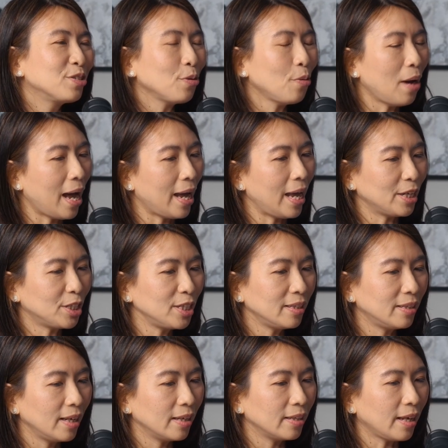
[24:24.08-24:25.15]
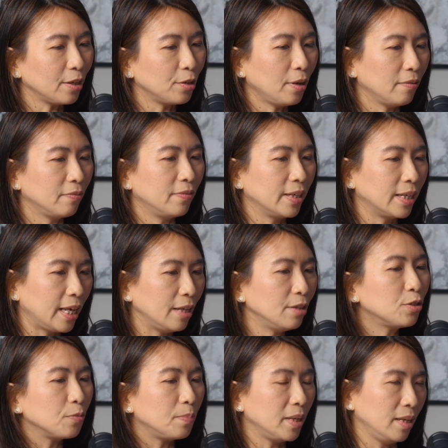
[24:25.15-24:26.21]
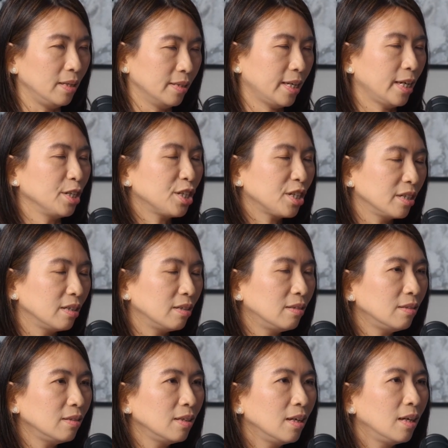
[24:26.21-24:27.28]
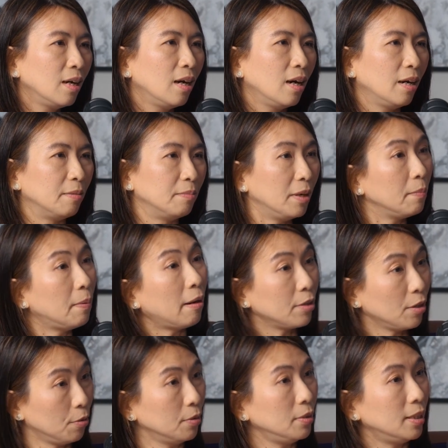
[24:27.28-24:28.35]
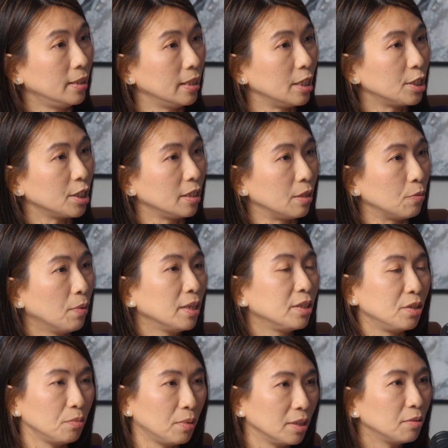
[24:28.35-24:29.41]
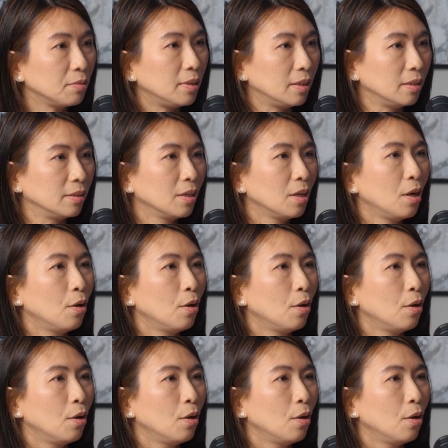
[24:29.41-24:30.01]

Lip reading: So I actually think that you have, again, to be intentional about your own learning journey. What do you want to learn?